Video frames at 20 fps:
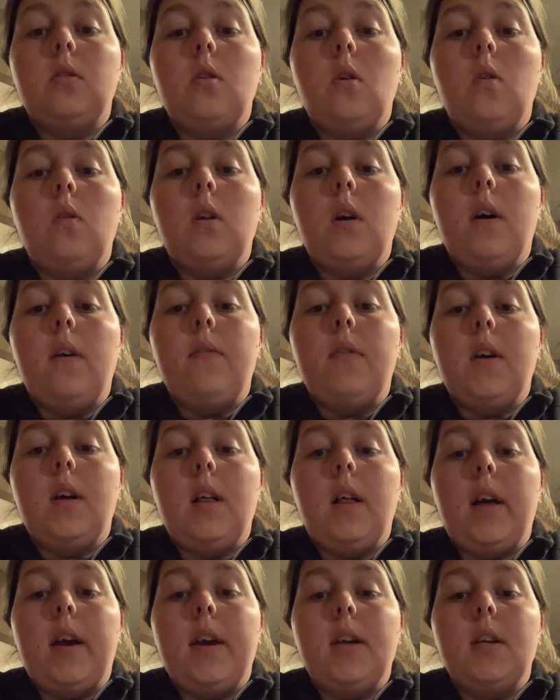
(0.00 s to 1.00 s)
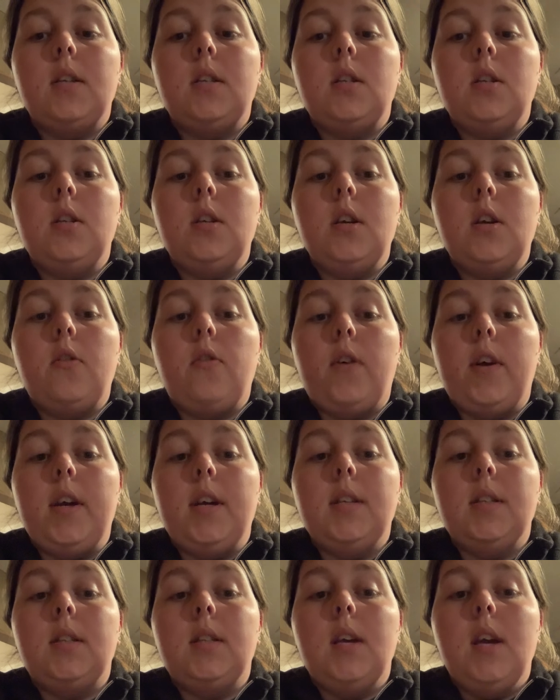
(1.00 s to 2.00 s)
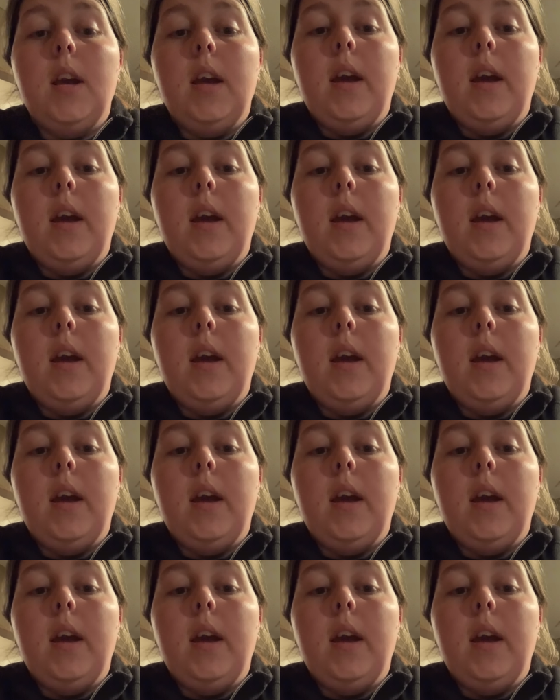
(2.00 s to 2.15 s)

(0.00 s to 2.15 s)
tone of the client to decrease